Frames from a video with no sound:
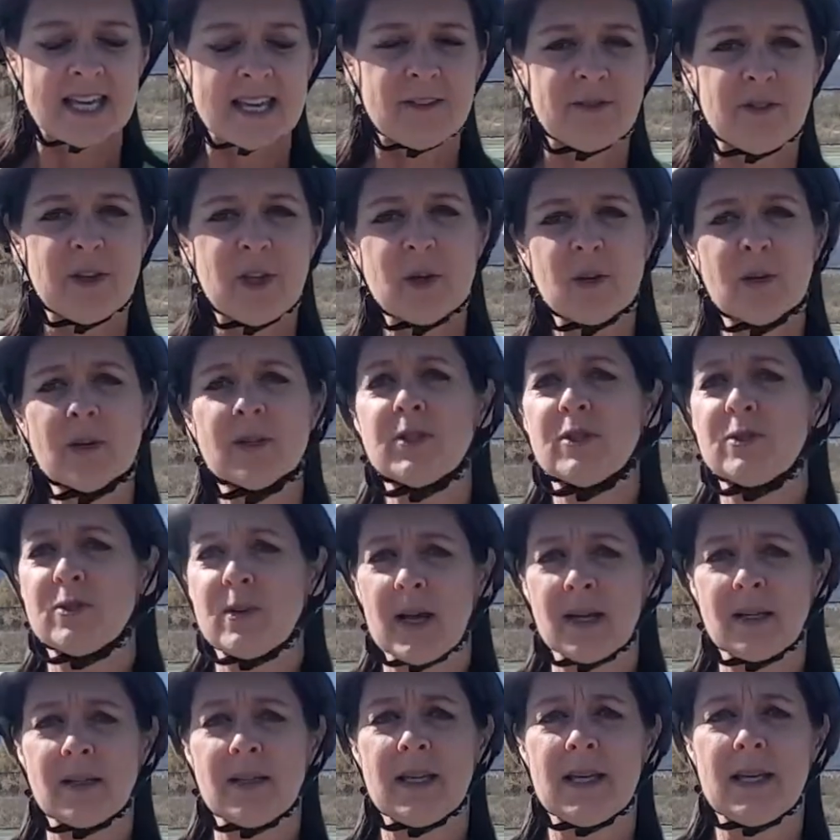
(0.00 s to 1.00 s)
If you are
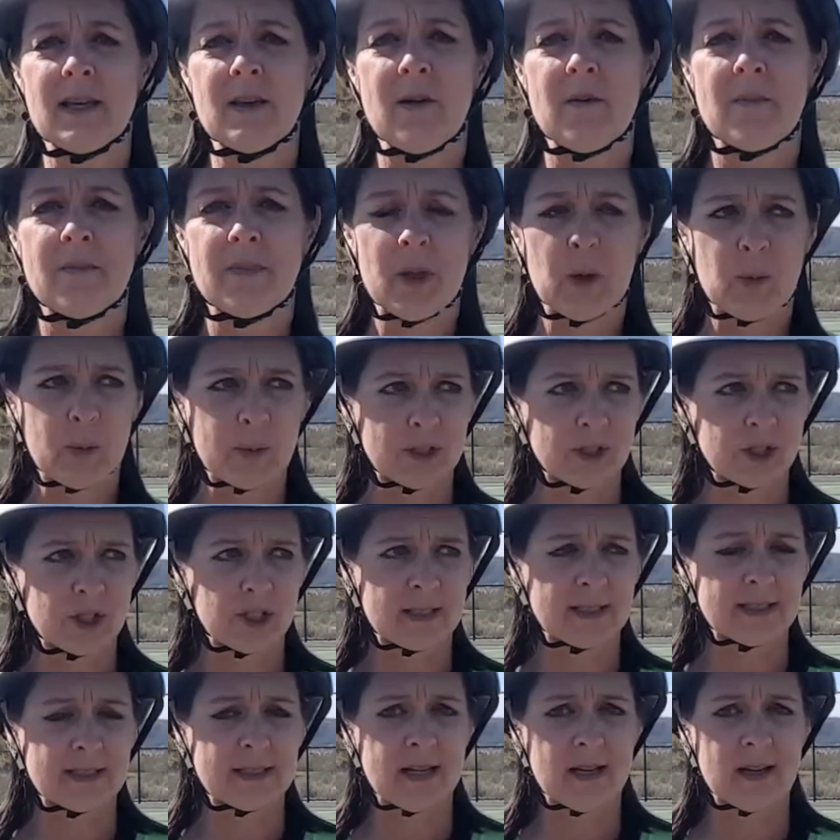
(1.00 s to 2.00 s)
struggling with
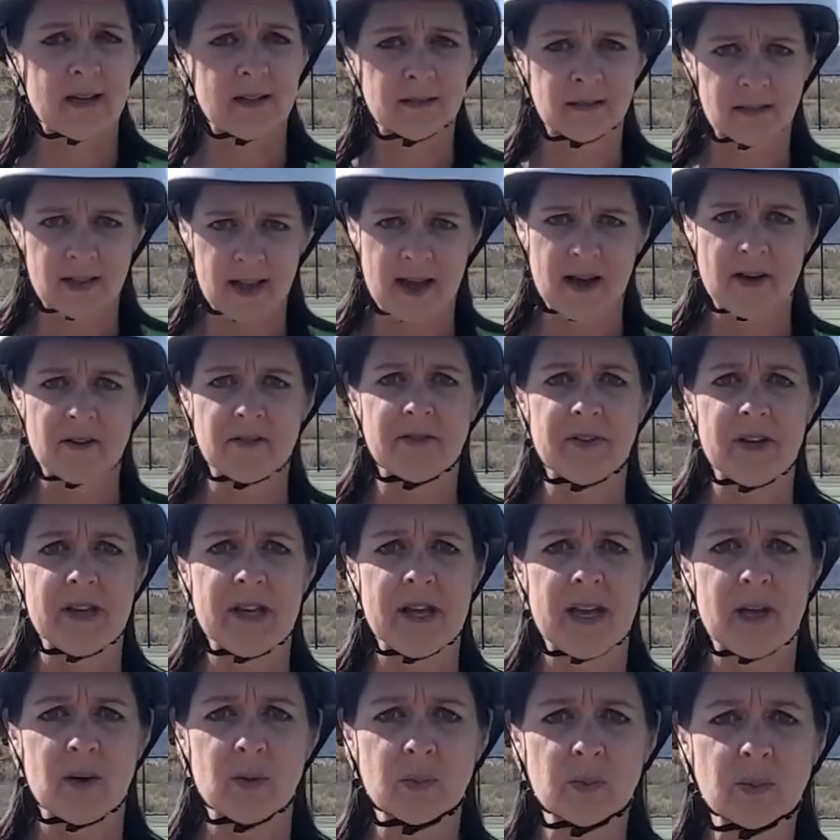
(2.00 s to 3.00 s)
just love
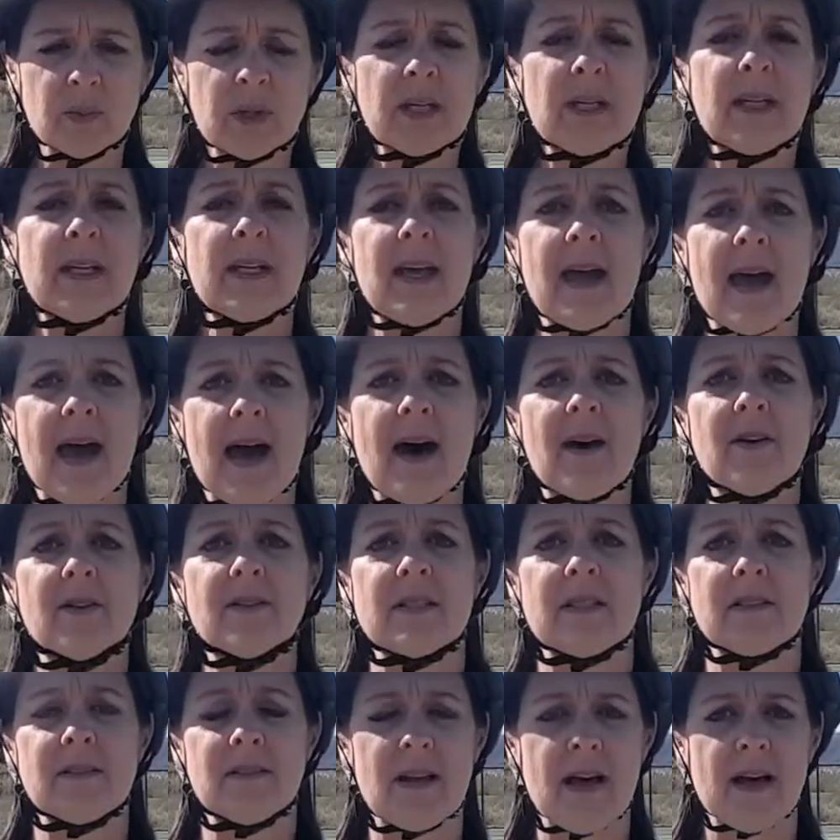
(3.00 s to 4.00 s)
and really how
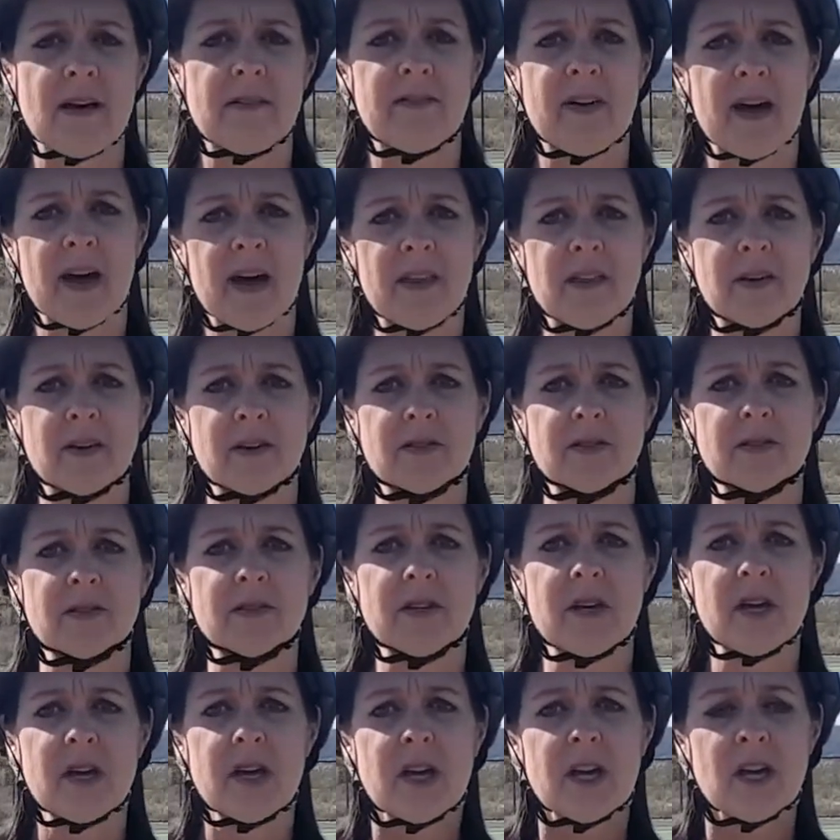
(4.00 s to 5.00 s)
to love others,
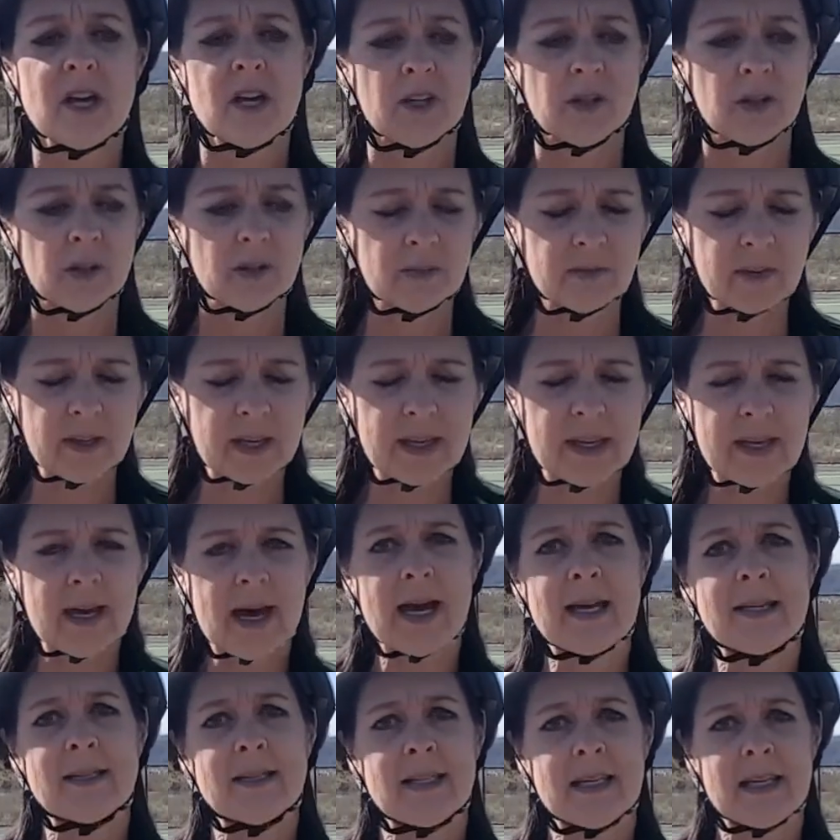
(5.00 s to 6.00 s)
you've
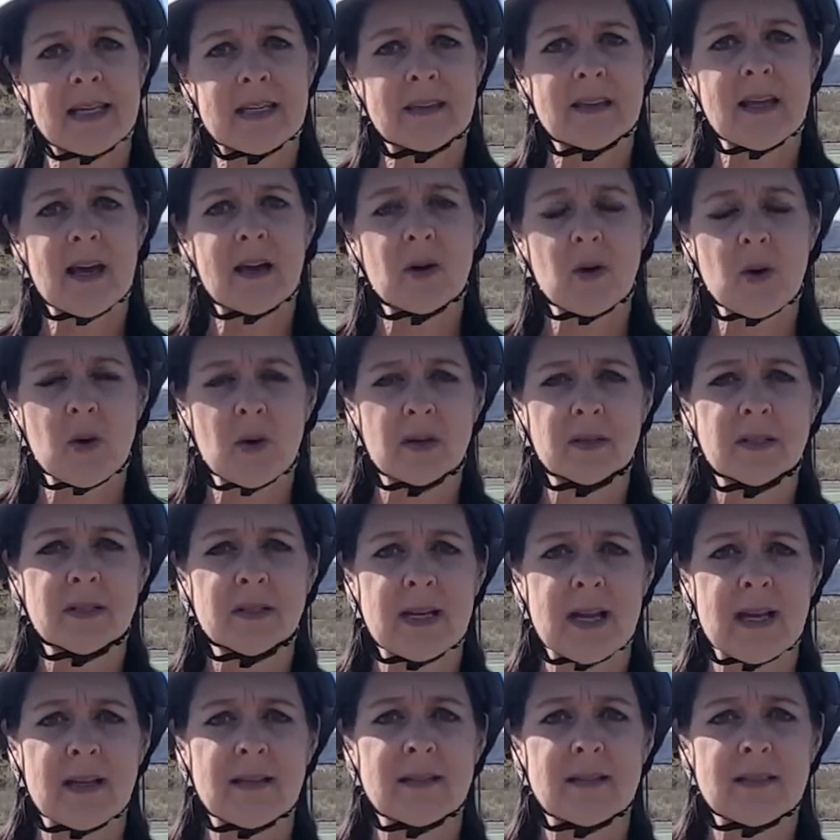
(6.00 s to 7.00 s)
got to get that core
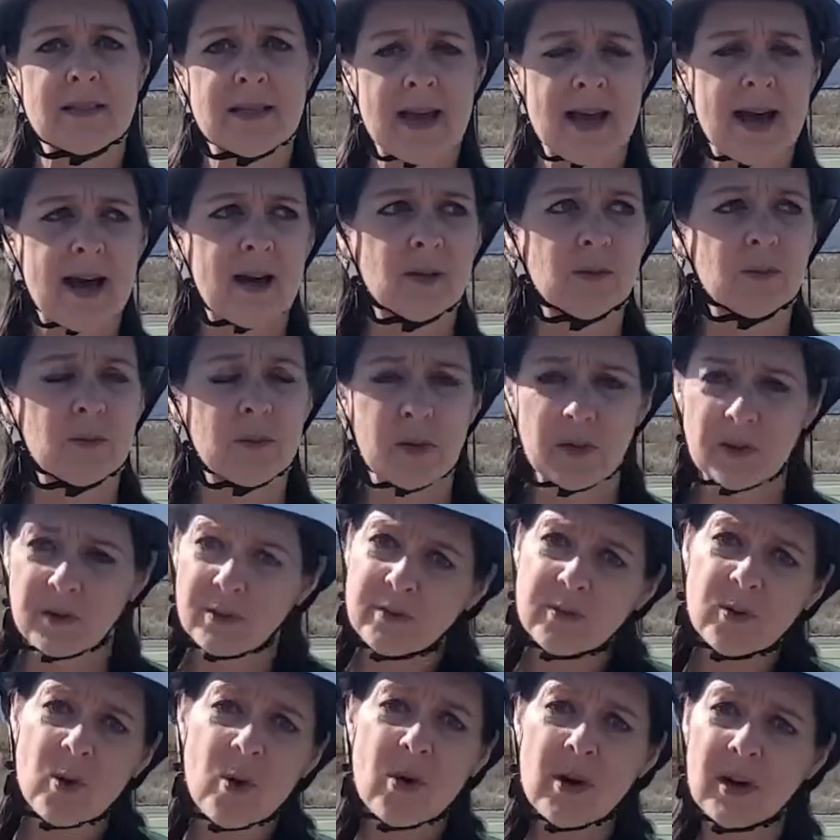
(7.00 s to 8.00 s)
stance down
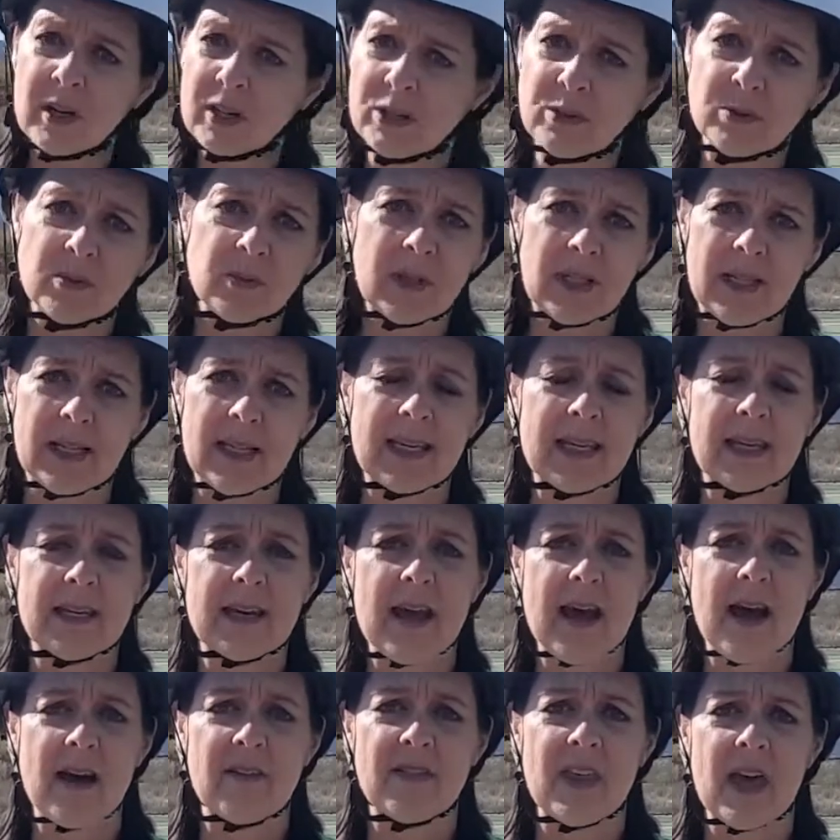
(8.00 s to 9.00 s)
before you really can
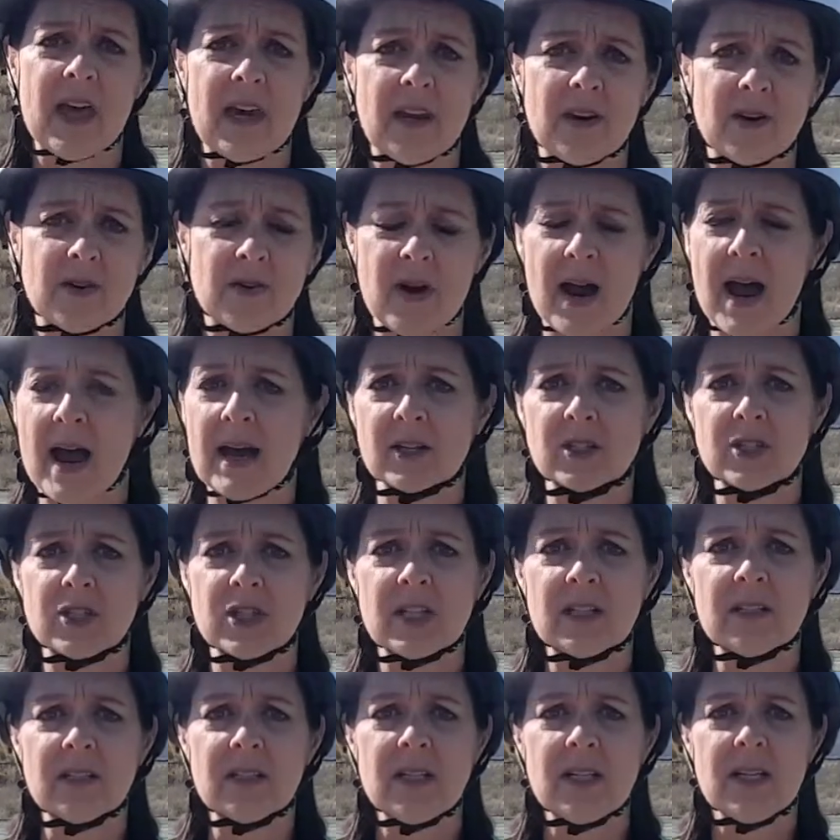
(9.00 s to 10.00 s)
have that
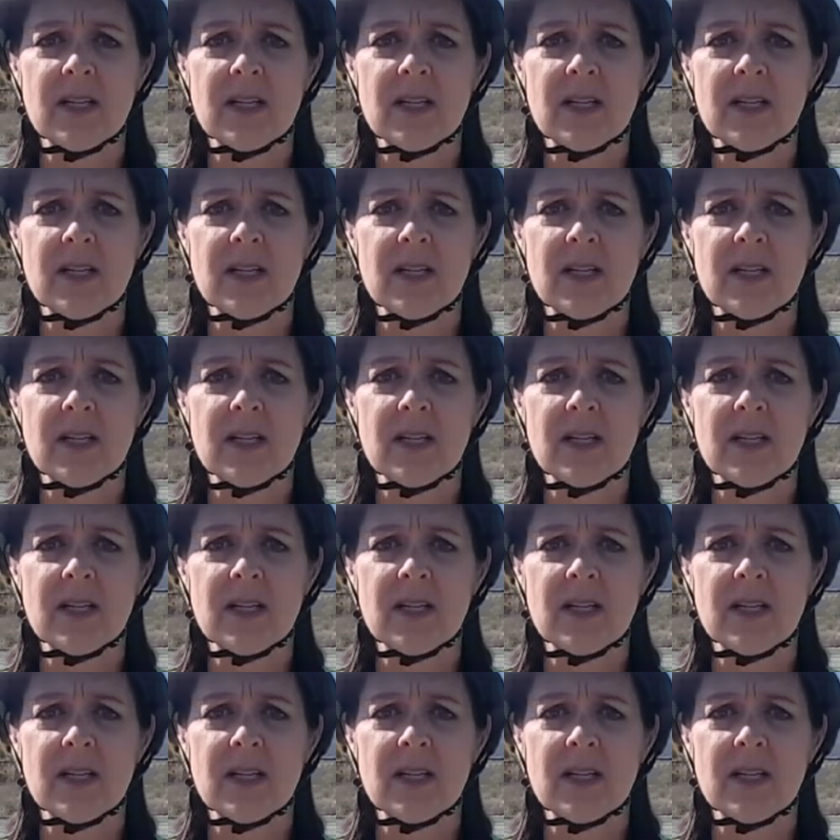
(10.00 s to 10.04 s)
interaction.